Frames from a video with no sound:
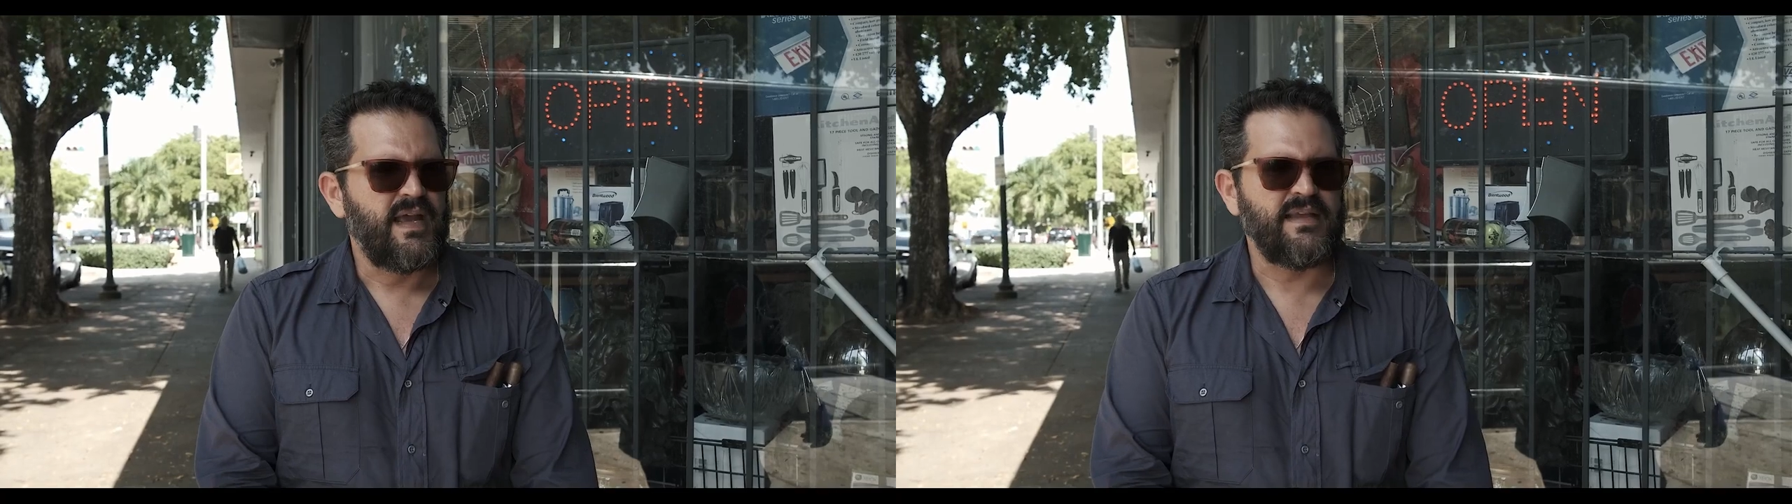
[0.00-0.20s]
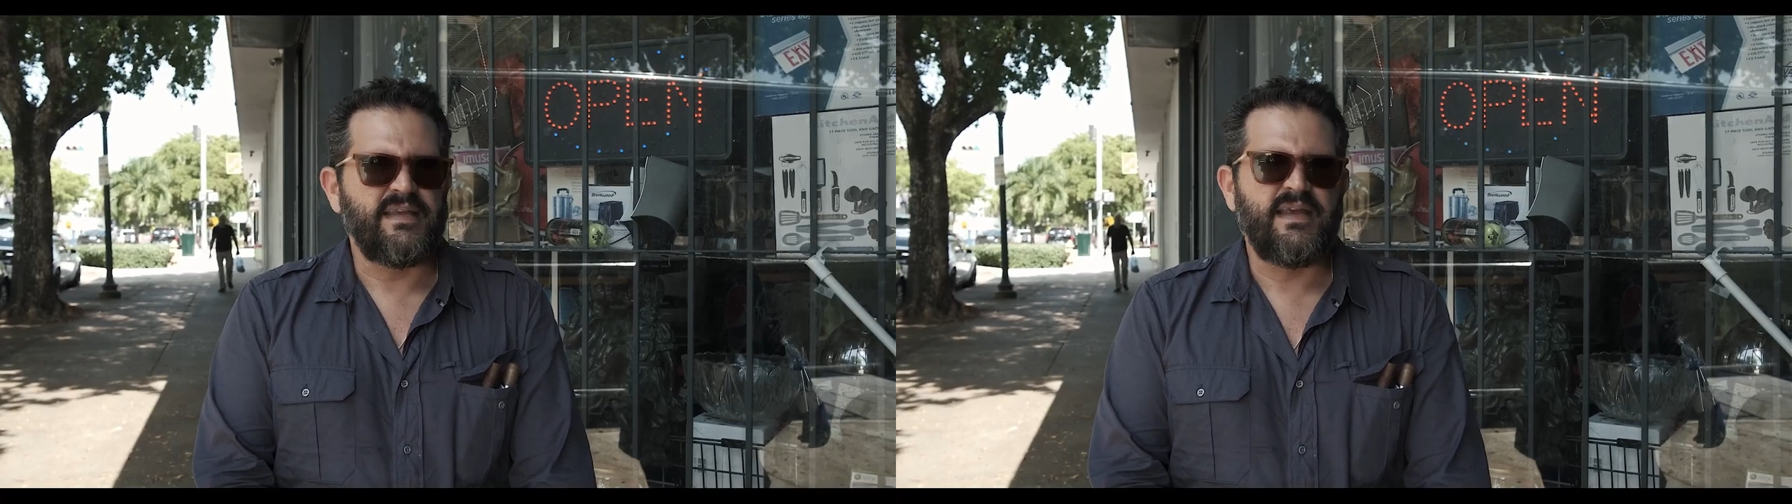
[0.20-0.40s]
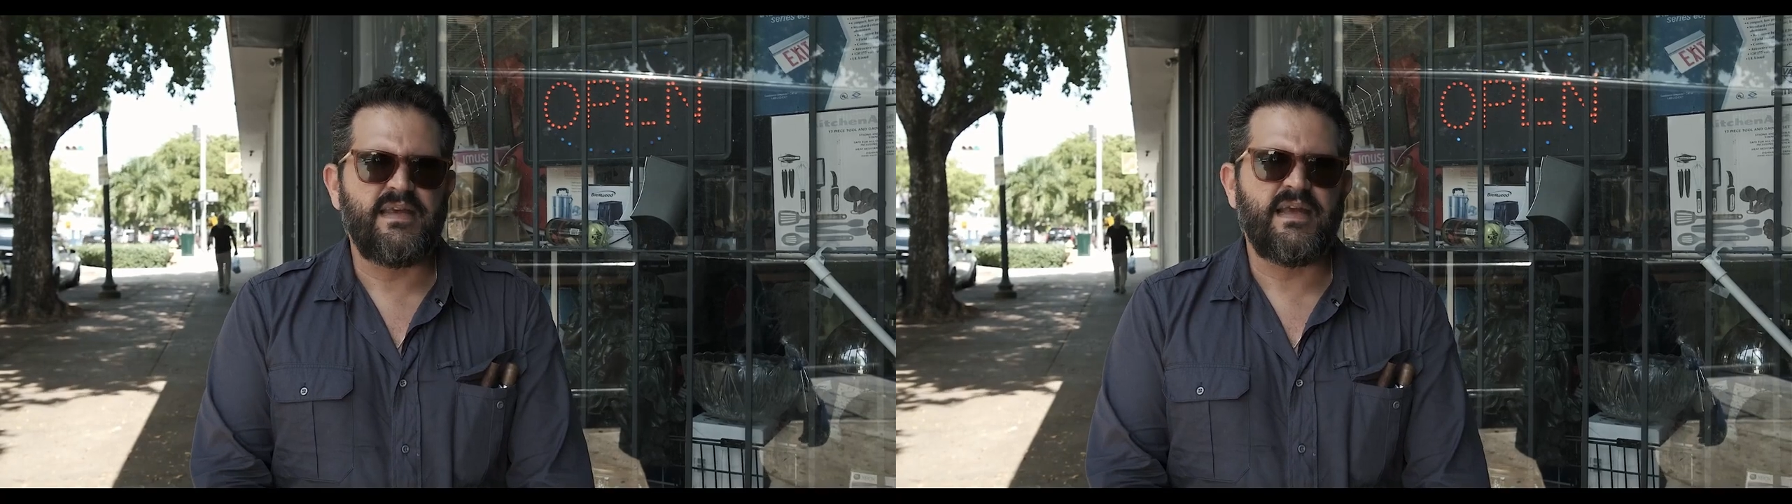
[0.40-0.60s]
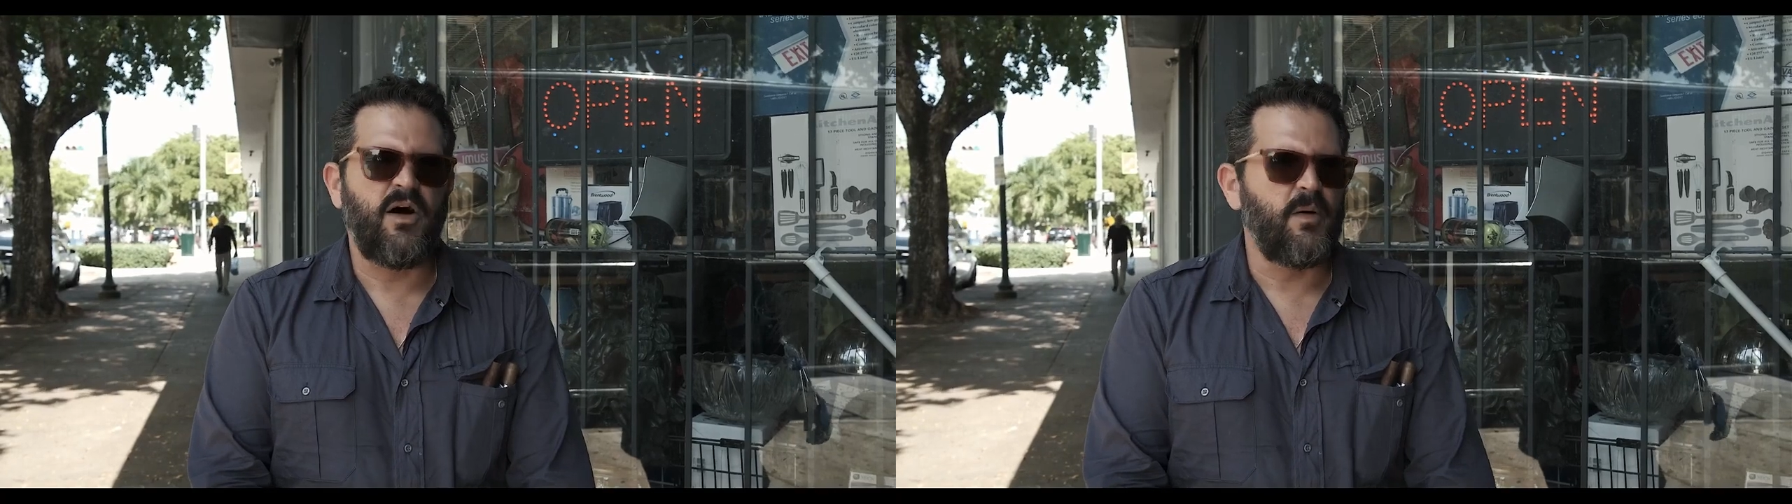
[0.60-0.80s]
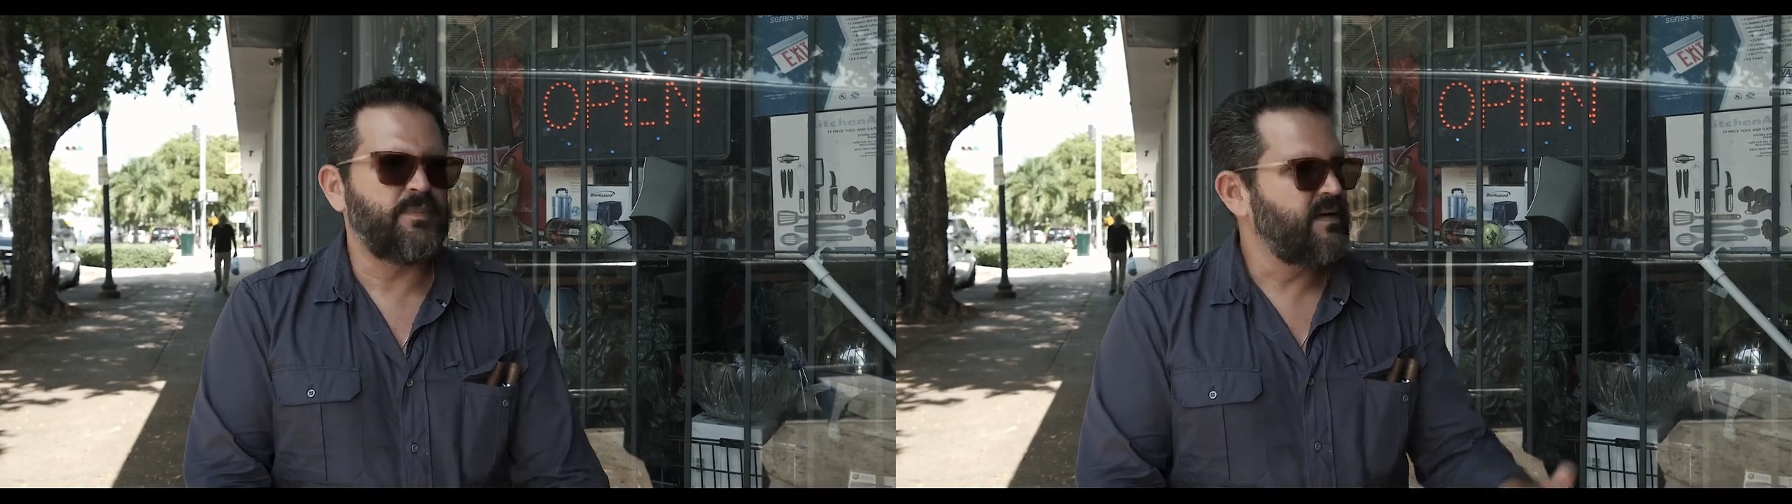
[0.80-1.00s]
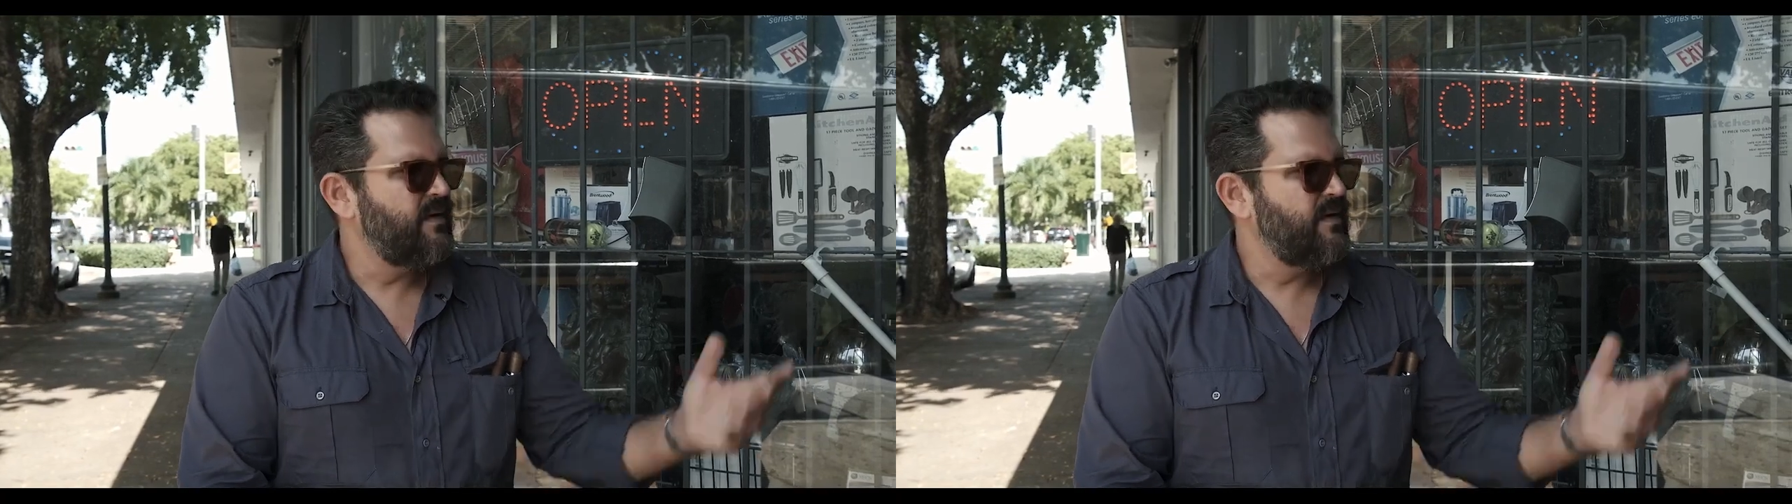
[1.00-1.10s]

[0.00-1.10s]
And he helped